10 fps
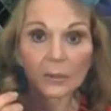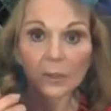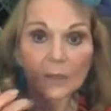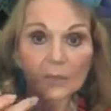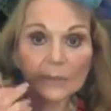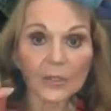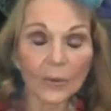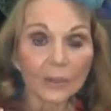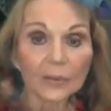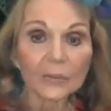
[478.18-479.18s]
if you
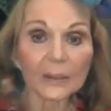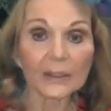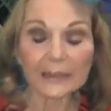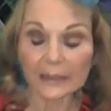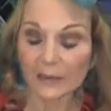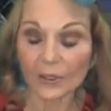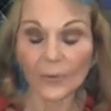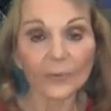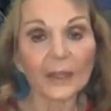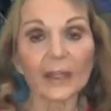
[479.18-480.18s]
don't use one of these,
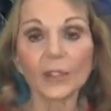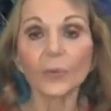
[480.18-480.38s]
don't forget you're